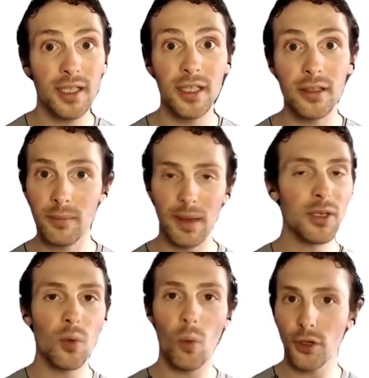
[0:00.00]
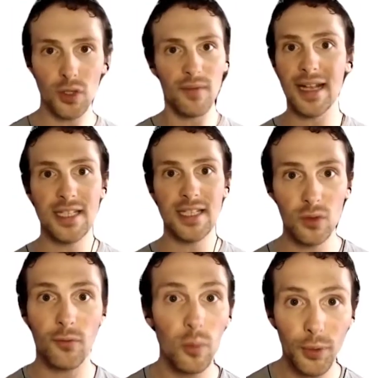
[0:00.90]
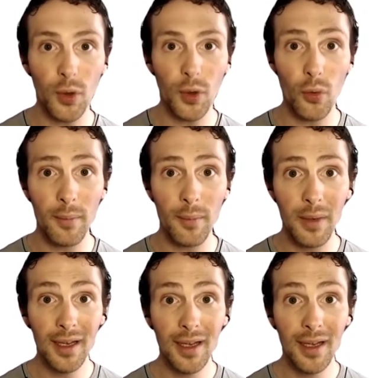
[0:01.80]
You maybe don't want to have access to the full program,